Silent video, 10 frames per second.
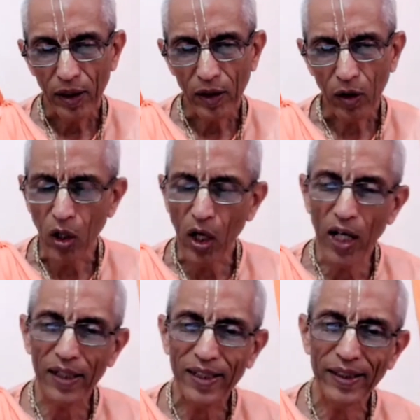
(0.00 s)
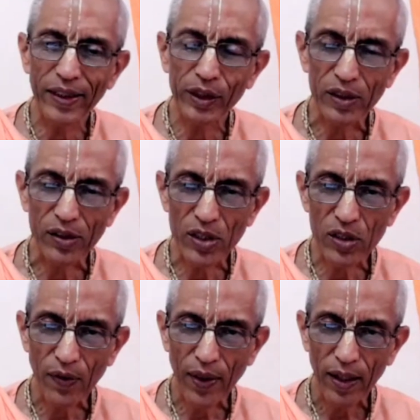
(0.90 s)
In all
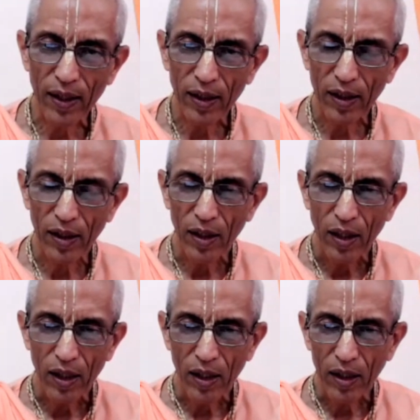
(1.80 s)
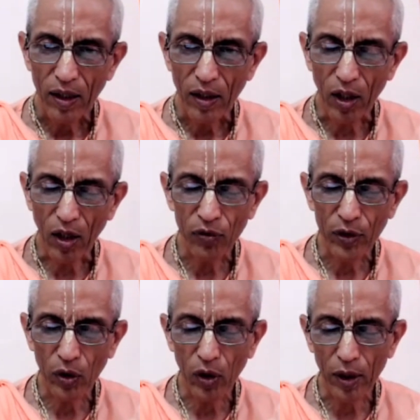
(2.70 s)
conditions of
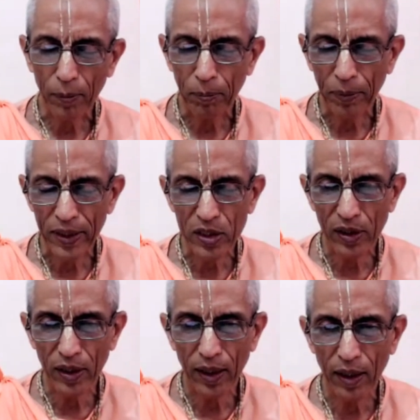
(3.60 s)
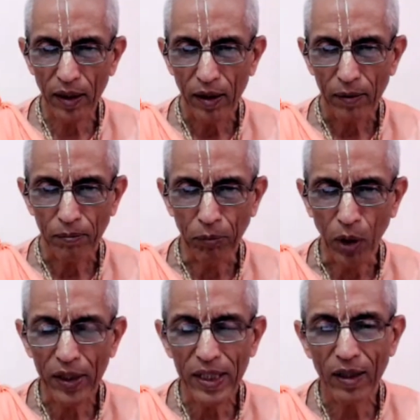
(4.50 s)
your personal
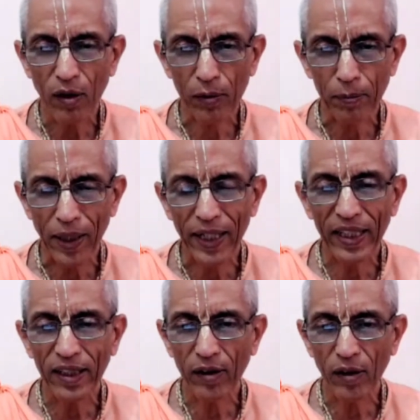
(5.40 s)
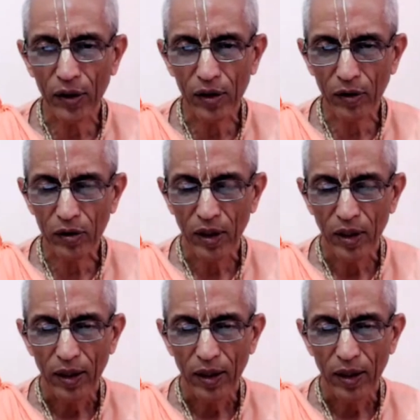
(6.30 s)
body or mind or your